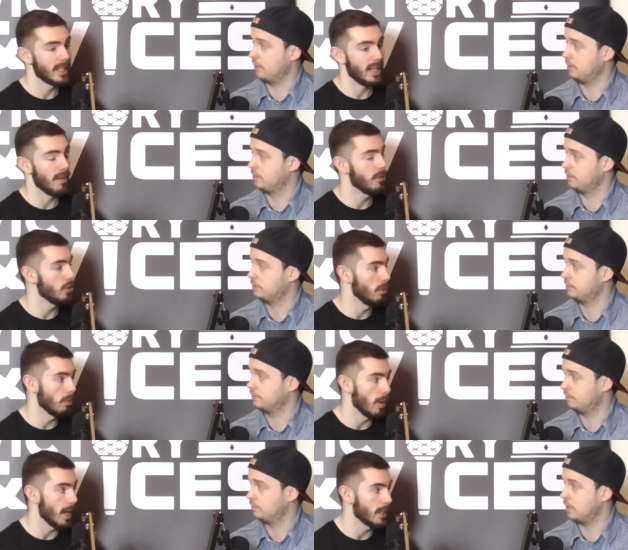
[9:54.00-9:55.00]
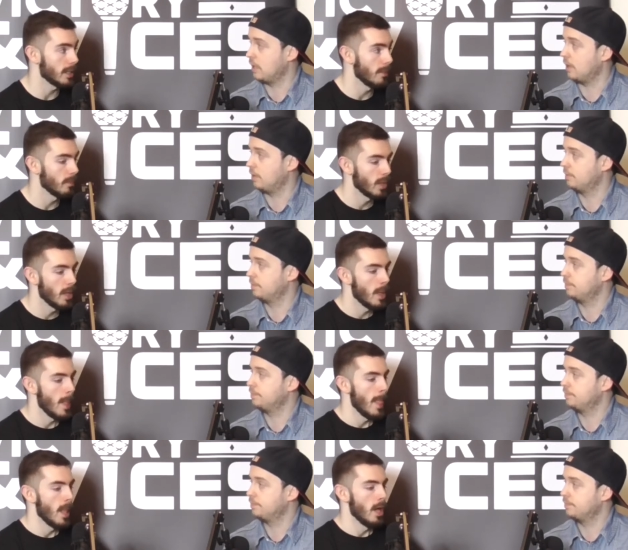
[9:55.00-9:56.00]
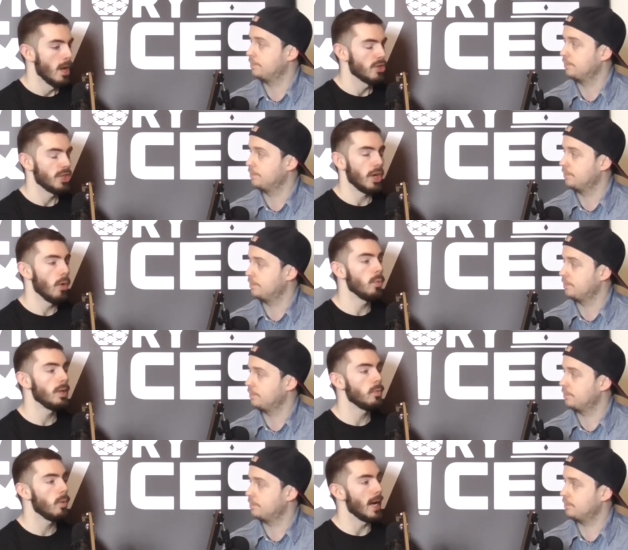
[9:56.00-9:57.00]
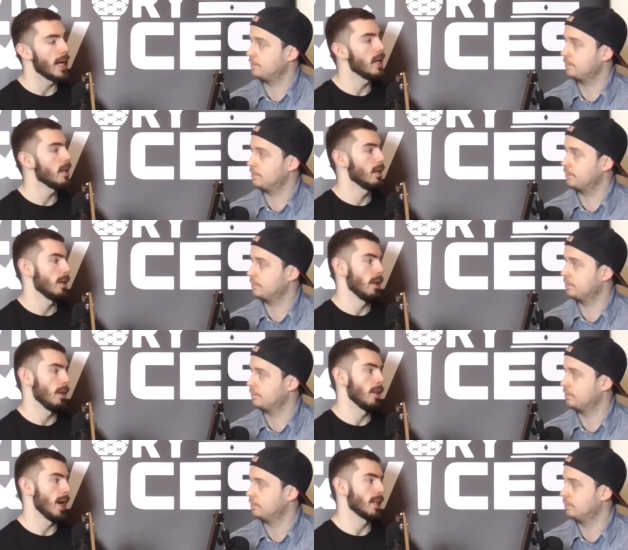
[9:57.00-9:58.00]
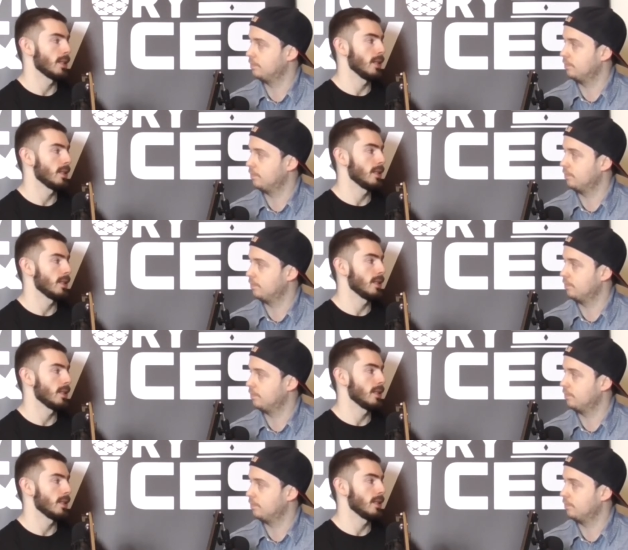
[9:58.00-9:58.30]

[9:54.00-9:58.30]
Speaker 1: that's if you do it right. Yeah. So the only way that